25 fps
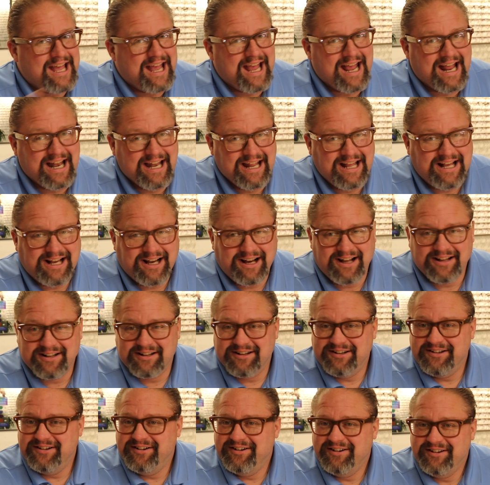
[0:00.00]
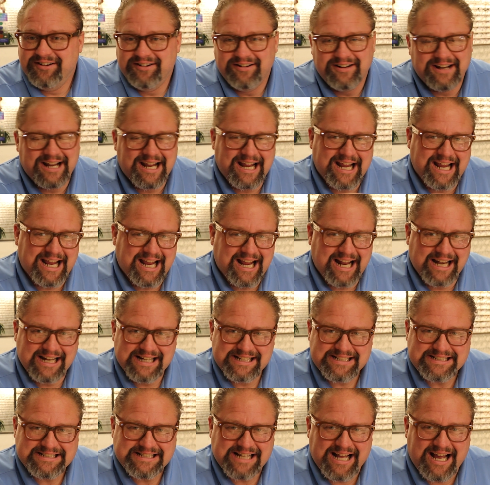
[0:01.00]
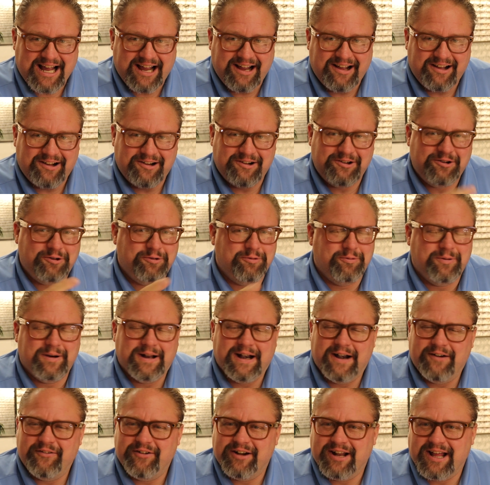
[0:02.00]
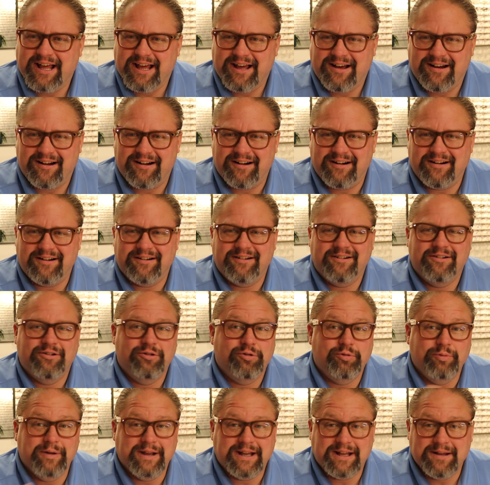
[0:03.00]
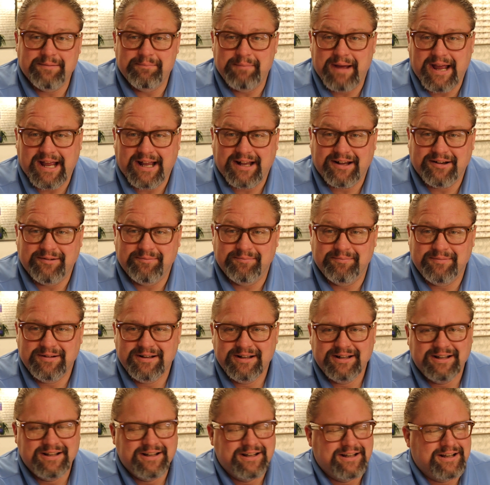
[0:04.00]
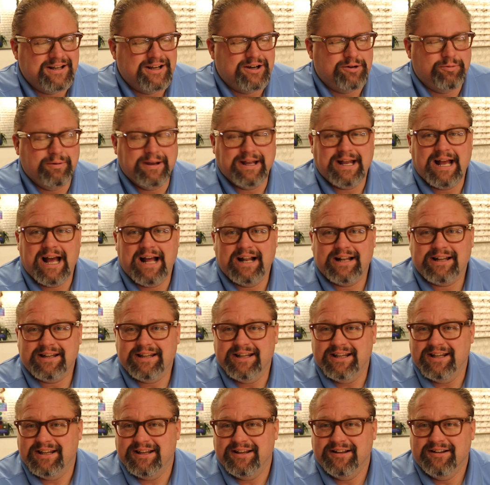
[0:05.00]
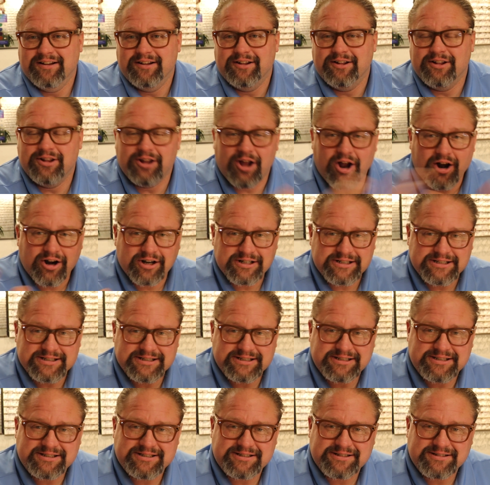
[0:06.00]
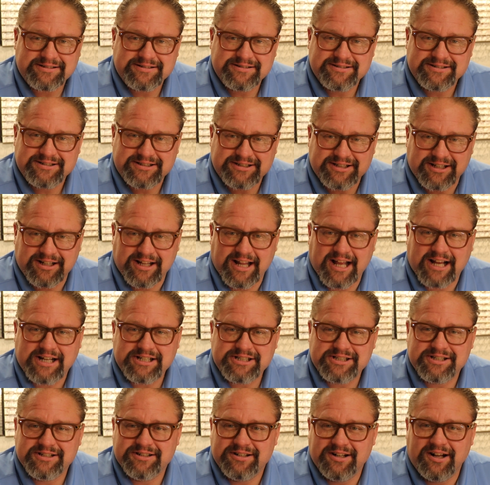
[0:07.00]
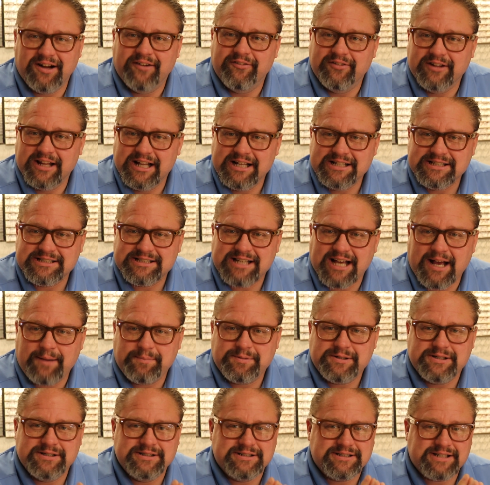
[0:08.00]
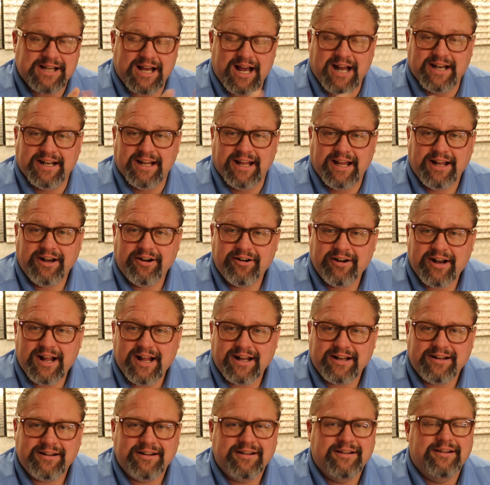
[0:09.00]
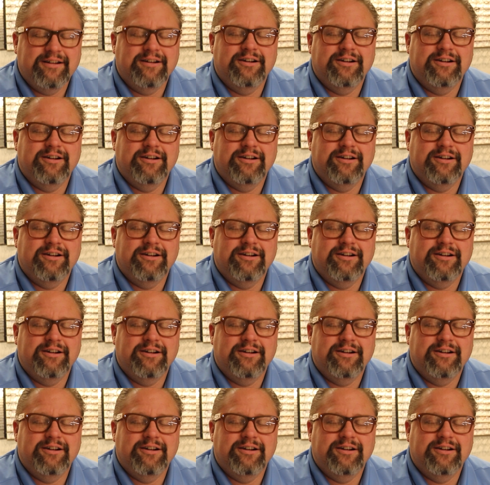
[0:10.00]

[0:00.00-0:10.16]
any color, any style, whatever they are, we can make them. We got the largest selection of lens options on the internet.